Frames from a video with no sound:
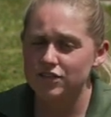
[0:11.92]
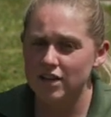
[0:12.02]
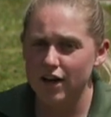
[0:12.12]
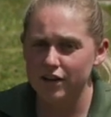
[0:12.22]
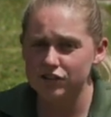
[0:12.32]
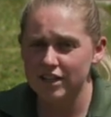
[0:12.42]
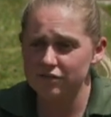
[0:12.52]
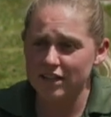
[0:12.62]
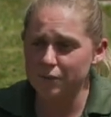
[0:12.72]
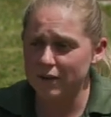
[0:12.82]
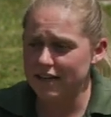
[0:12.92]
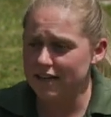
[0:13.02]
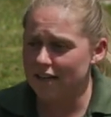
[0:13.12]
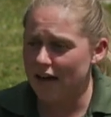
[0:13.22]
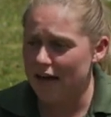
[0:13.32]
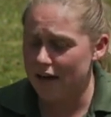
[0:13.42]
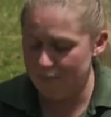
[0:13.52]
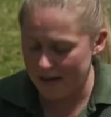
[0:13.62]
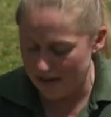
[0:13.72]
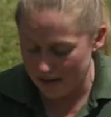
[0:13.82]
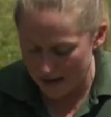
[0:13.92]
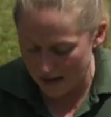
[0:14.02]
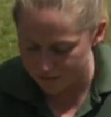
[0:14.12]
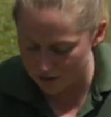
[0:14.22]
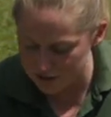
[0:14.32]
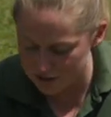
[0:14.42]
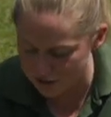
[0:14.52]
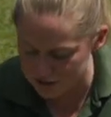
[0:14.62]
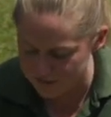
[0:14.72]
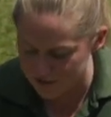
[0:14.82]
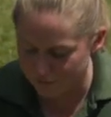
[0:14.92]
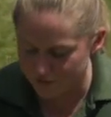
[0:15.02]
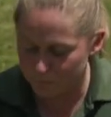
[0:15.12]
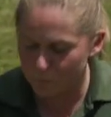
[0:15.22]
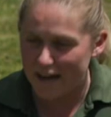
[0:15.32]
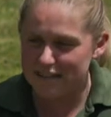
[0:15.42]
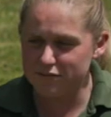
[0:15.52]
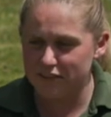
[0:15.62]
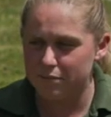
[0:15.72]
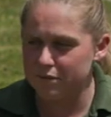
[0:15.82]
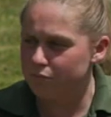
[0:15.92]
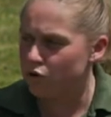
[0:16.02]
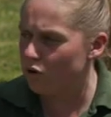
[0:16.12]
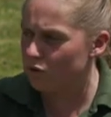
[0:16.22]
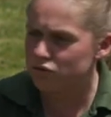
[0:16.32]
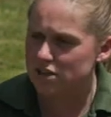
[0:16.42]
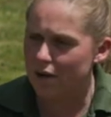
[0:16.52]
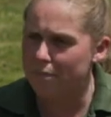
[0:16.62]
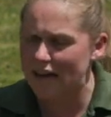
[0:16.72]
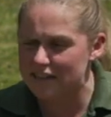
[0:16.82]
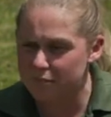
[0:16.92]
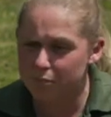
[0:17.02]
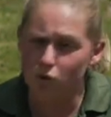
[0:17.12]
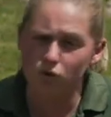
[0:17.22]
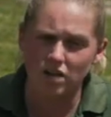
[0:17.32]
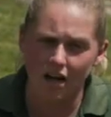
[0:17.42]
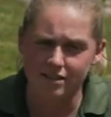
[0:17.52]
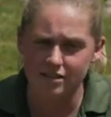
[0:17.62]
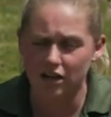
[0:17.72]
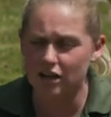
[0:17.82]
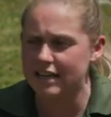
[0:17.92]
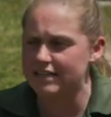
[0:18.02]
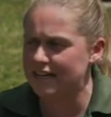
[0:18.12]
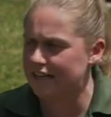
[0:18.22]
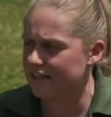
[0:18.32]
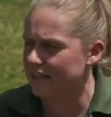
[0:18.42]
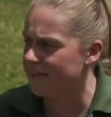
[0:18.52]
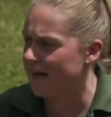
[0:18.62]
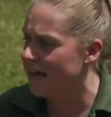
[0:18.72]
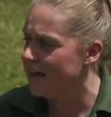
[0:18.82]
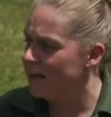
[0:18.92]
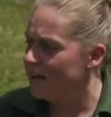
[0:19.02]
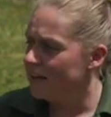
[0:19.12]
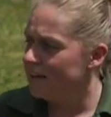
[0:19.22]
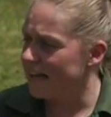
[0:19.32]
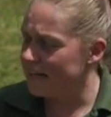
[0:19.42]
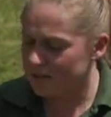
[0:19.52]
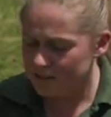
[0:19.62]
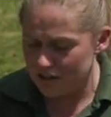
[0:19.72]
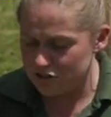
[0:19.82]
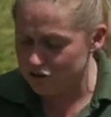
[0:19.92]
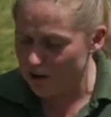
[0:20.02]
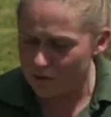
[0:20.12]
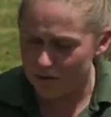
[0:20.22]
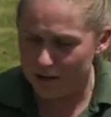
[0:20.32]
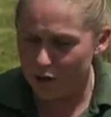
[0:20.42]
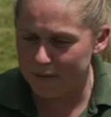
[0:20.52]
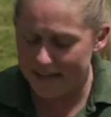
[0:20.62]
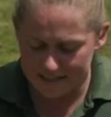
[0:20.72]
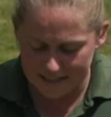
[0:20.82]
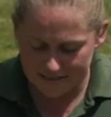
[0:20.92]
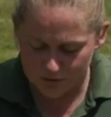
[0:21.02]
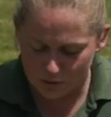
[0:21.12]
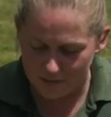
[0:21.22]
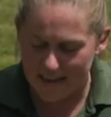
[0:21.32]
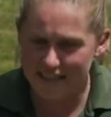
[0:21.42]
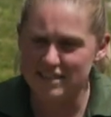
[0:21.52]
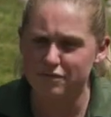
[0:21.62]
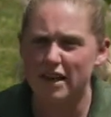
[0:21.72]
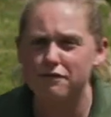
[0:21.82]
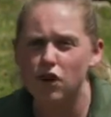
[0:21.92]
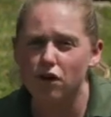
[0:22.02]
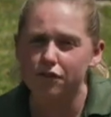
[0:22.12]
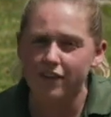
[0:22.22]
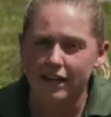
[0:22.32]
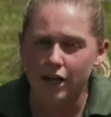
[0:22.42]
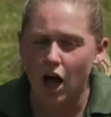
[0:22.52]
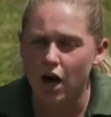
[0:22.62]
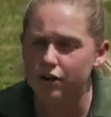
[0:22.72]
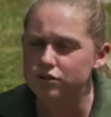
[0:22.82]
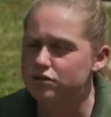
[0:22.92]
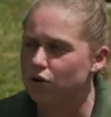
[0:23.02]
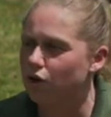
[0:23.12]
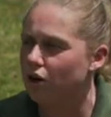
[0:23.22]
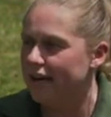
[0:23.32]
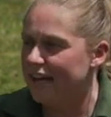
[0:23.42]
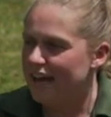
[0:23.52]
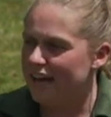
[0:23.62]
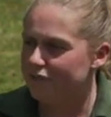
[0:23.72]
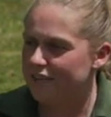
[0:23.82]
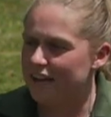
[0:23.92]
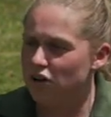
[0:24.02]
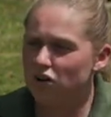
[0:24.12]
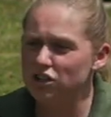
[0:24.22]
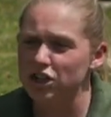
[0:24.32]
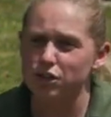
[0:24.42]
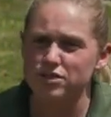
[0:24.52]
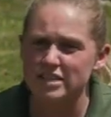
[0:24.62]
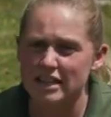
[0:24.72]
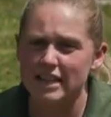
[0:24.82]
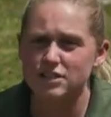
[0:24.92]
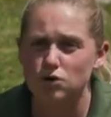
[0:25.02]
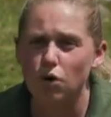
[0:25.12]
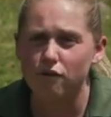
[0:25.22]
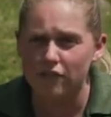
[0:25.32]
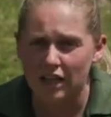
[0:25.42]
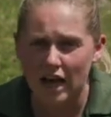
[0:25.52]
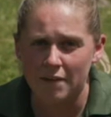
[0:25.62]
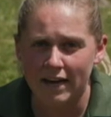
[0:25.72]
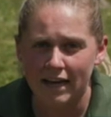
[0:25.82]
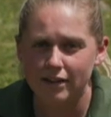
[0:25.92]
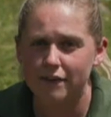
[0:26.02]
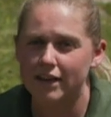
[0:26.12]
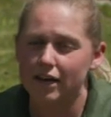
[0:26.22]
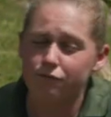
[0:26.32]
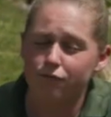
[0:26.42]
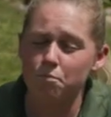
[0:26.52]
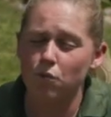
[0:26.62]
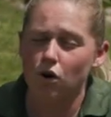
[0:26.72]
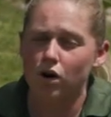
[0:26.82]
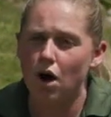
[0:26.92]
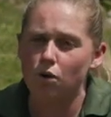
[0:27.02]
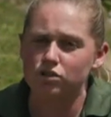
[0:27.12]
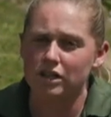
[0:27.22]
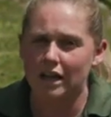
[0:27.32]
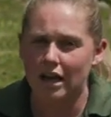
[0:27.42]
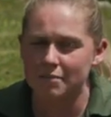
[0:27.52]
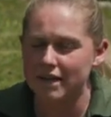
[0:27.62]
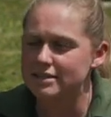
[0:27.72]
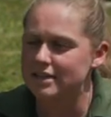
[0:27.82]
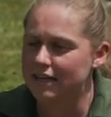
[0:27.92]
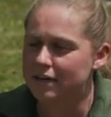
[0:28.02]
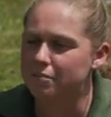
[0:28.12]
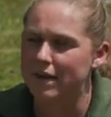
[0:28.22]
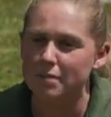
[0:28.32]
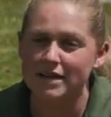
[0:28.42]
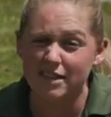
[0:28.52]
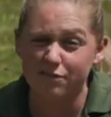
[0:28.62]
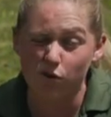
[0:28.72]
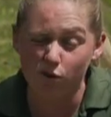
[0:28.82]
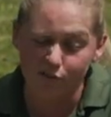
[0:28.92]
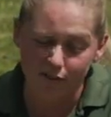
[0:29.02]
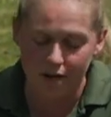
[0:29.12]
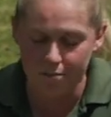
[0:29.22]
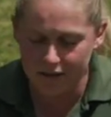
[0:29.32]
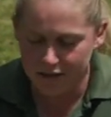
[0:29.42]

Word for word: So generally we um, have lots and lots of different ways of keeping them cool, so paddling pools, ice lollies, anything like that. They can struggle a little bit in this sort of heat if they've got thick coats, or if they're not used to this sort of climate. If they're from more colder climates, it can be a bit difficult for them.